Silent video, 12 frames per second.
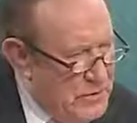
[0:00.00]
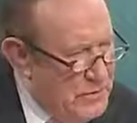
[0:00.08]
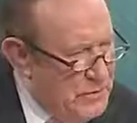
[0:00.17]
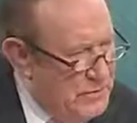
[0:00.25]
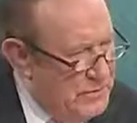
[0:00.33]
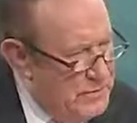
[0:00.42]

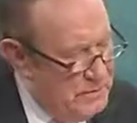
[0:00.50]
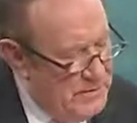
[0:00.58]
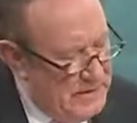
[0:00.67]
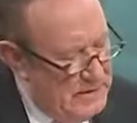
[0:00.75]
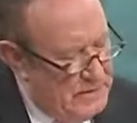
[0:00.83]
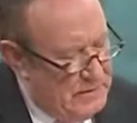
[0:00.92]
could you
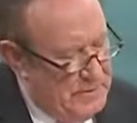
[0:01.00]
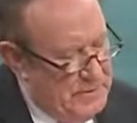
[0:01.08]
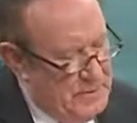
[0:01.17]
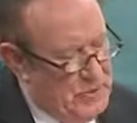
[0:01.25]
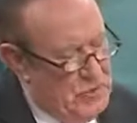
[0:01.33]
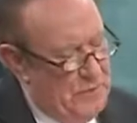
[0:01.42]
be in a little
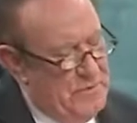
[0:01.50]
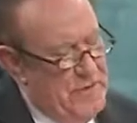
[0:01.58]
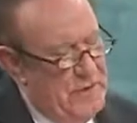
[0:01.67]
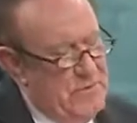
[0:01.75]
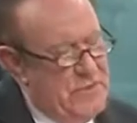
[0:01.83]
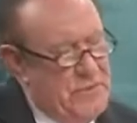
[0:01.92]
bit of trouble
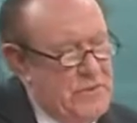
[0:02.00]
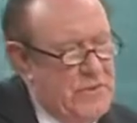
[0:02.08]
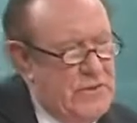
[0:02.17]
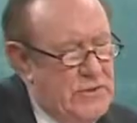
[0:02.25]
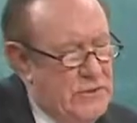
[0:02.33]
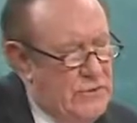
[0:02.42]
now, because you were
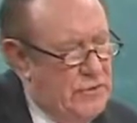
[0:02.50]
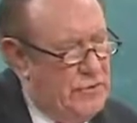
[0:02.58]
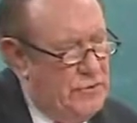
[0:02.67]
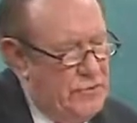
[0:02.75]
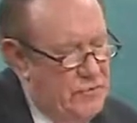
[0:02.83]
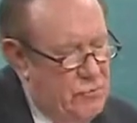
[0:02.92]
so
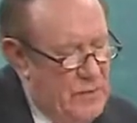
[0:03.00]
sure of